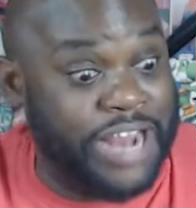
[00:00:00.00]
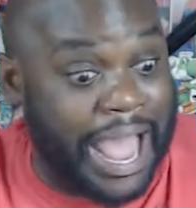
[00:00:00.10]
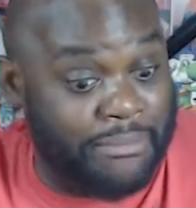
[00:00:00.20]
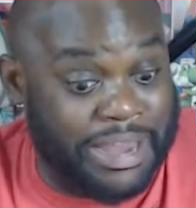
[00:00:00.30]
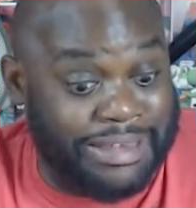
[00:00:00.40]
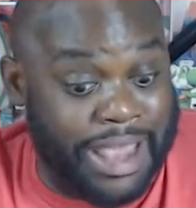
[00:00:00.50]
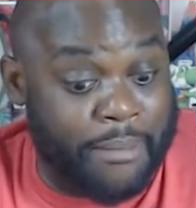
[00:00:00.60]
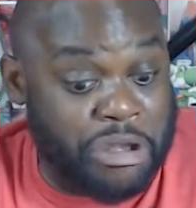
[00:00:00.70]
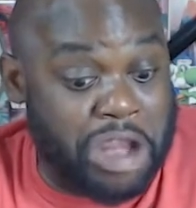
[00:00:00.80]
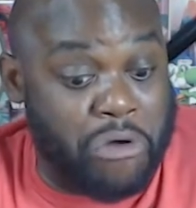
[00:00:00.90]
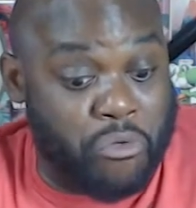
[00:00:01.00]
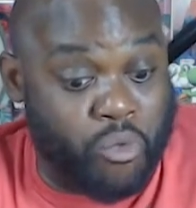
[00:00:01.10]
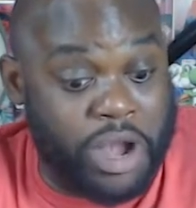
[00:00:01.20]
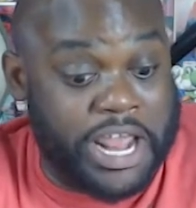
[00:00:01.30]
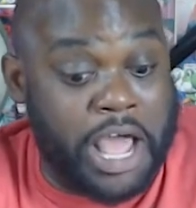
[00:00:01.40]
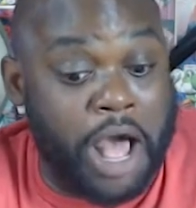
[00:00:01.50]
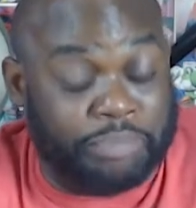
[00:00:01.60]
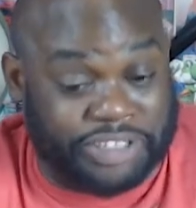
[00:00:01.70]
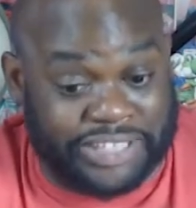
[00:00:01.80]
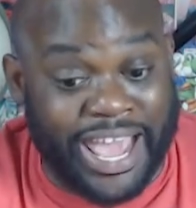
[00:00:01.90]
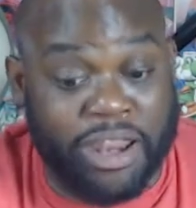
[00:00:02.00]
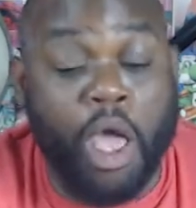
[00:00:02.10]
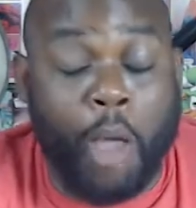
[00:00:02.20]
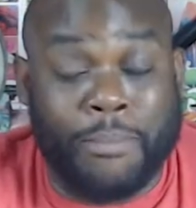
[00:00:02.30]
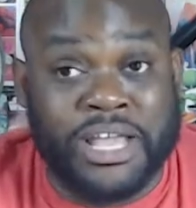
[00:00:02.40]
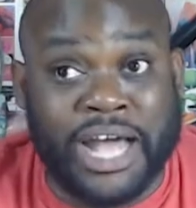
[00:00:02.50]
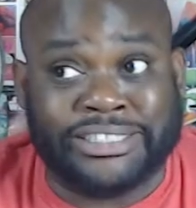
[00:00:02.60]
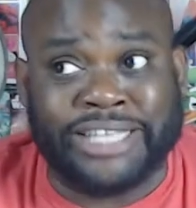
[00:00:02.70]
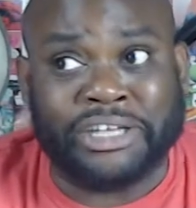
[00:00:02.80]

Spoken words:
I mean, damn it, they're really upset because they're